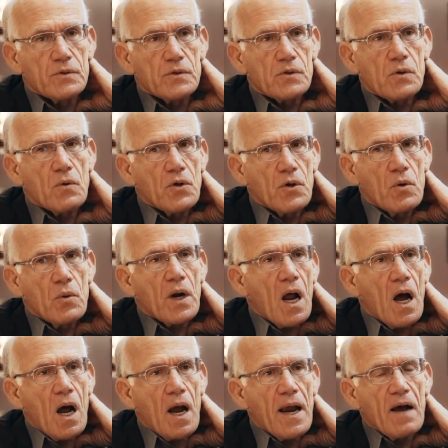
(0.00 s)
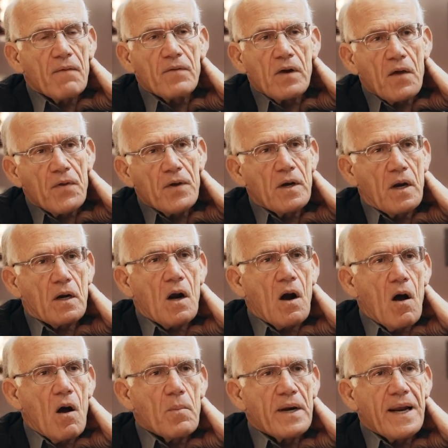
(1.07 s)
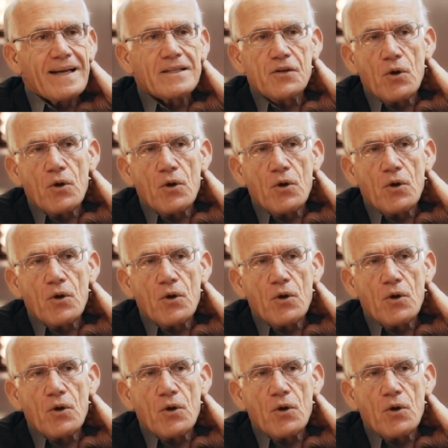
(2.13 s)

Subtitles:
So you and I have nothing in common as